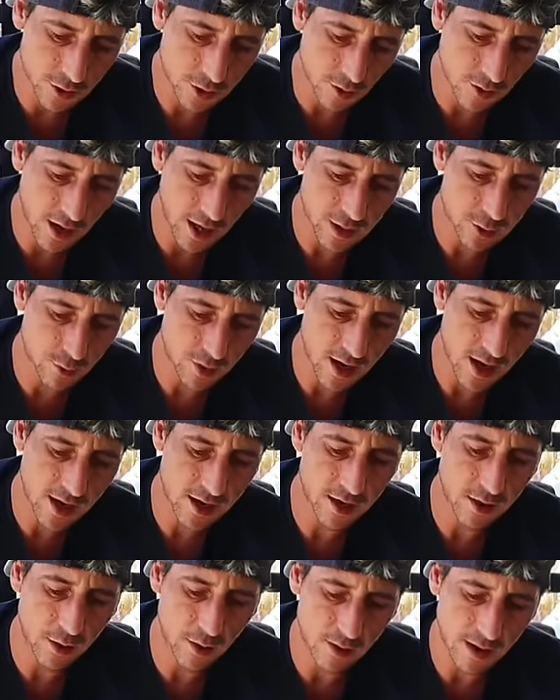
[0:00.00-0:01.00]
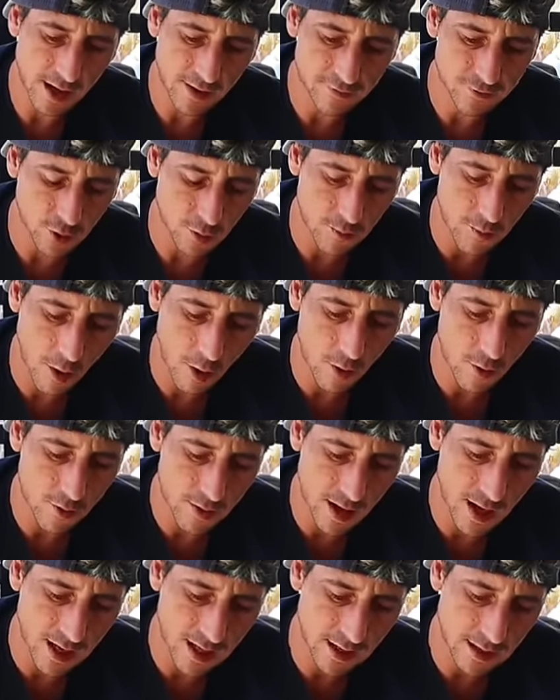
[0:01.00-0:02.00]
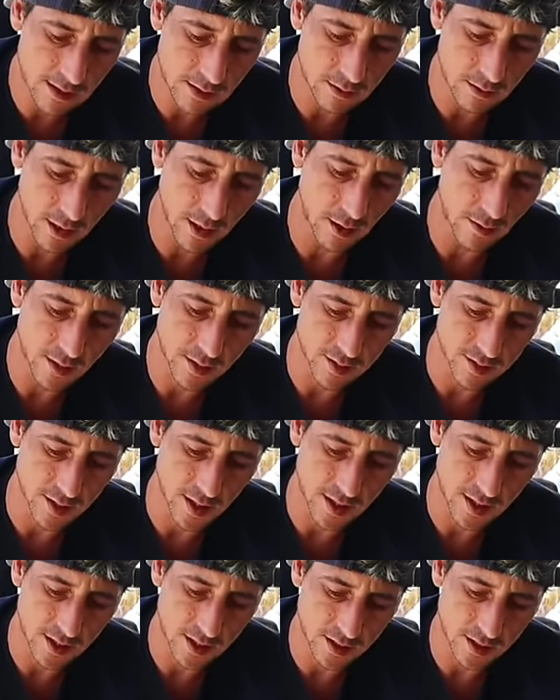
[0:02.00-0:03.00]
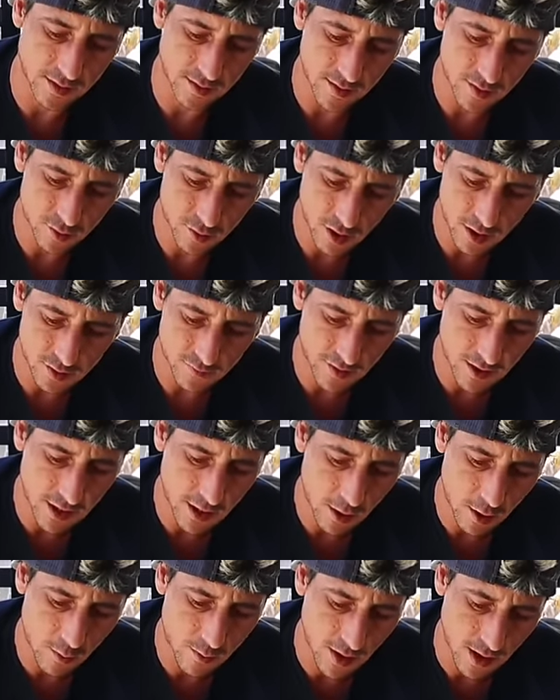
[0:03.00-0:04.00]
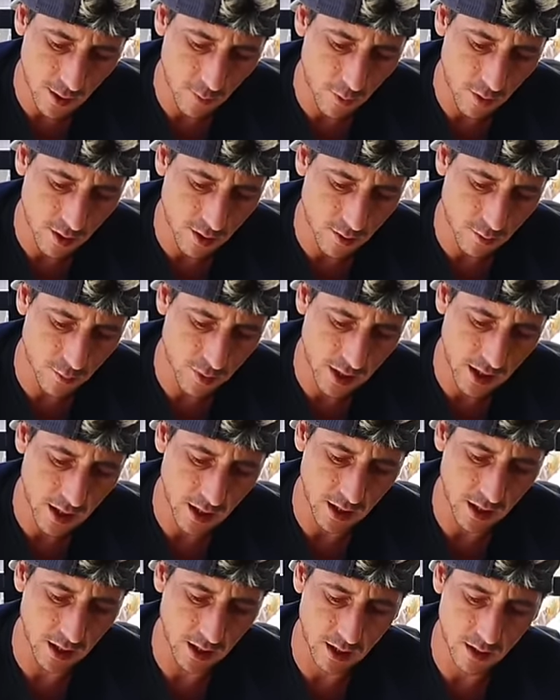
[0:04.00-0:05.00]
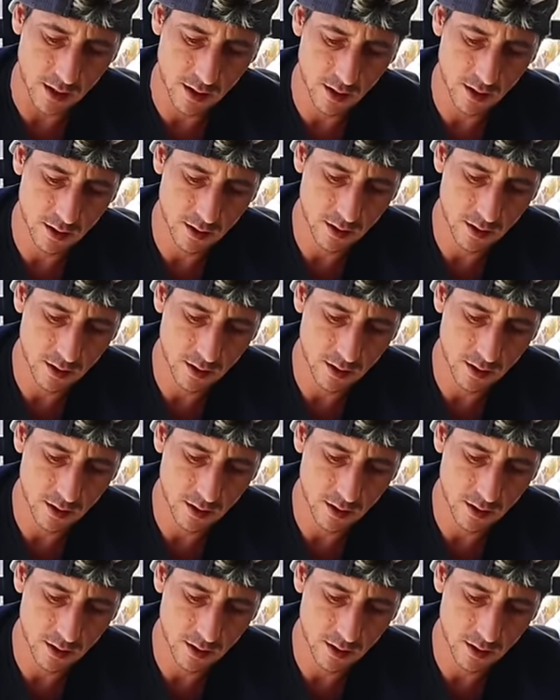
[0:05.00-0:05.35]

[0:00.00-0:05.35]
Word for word: Also, guys, we're not going to go live tomorrow night. I already said it in yesterday's video, but I want to re